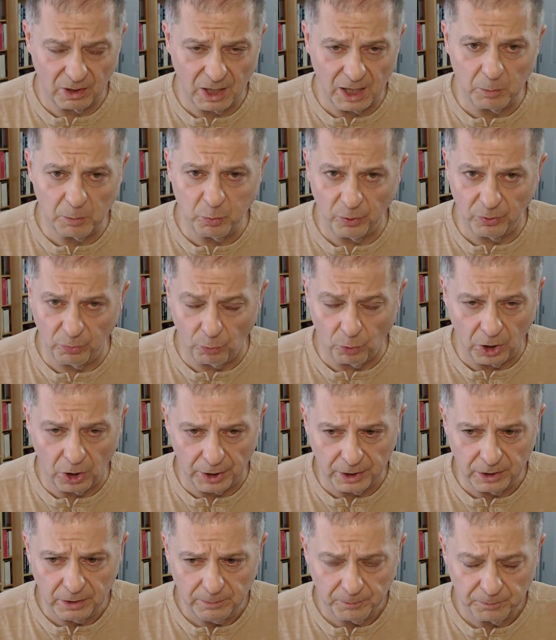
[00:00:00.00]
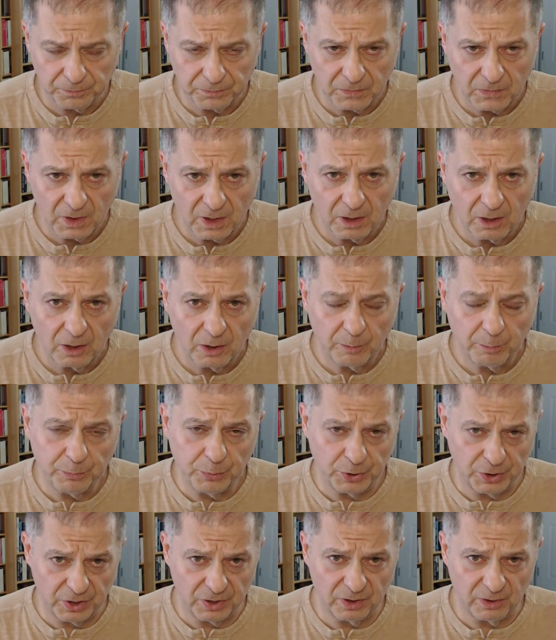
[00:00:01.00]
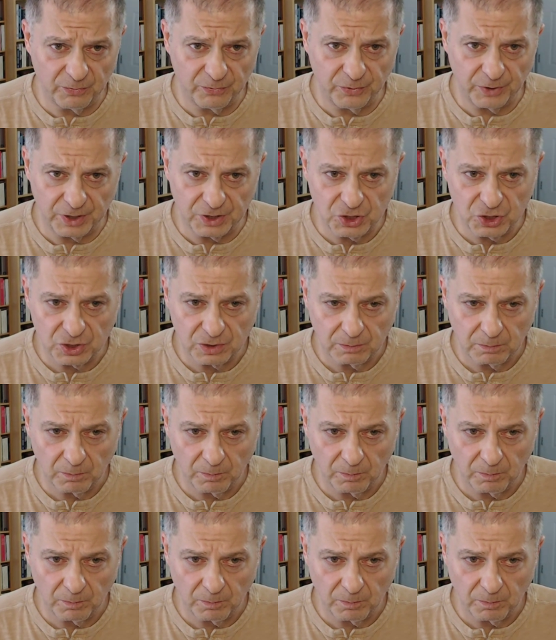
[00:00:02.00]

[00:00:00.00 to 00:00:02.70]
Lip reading: cup with water, put it in the fridge,